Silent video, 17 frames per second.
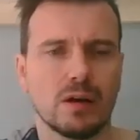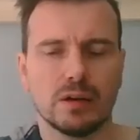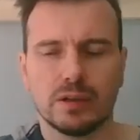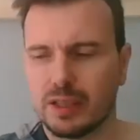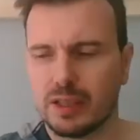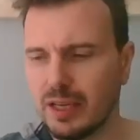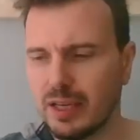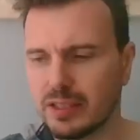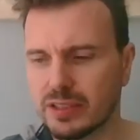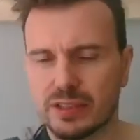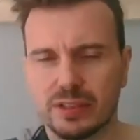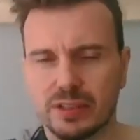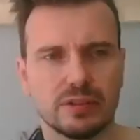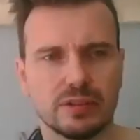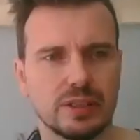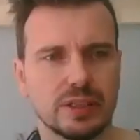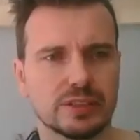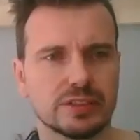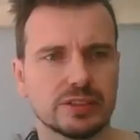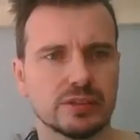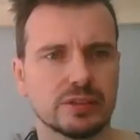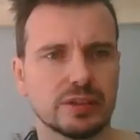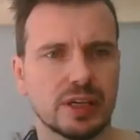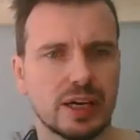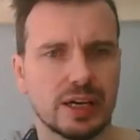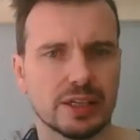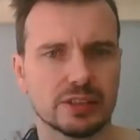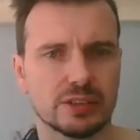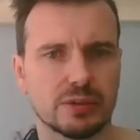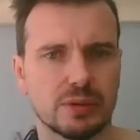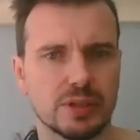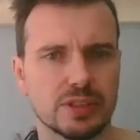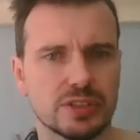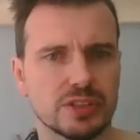Okay, so let's look at
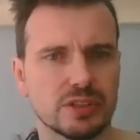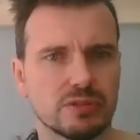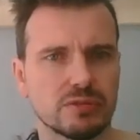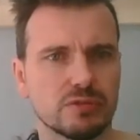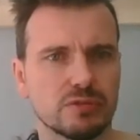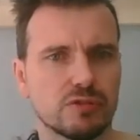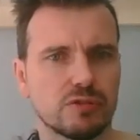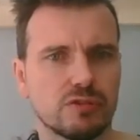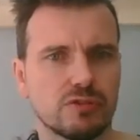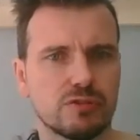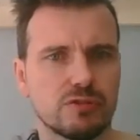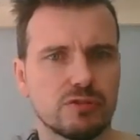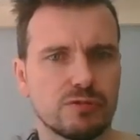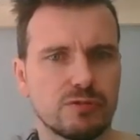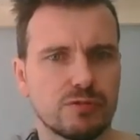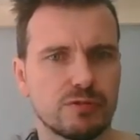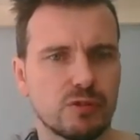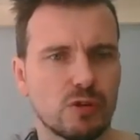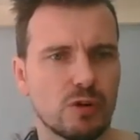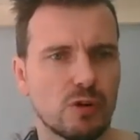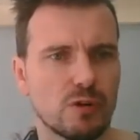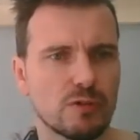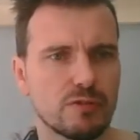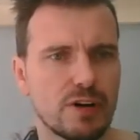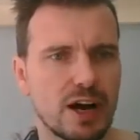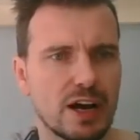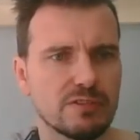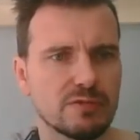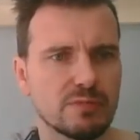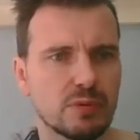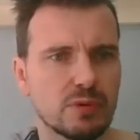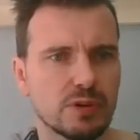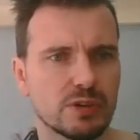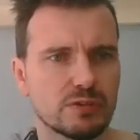question
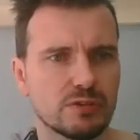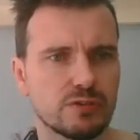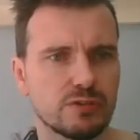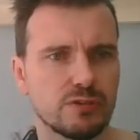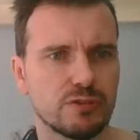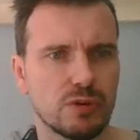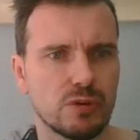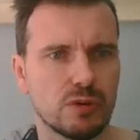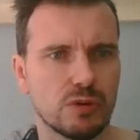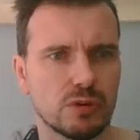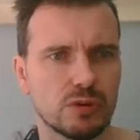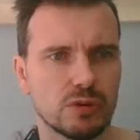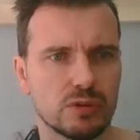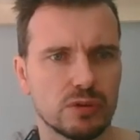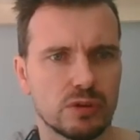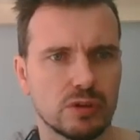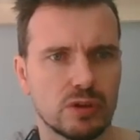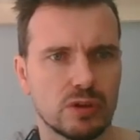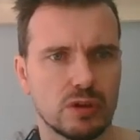5.4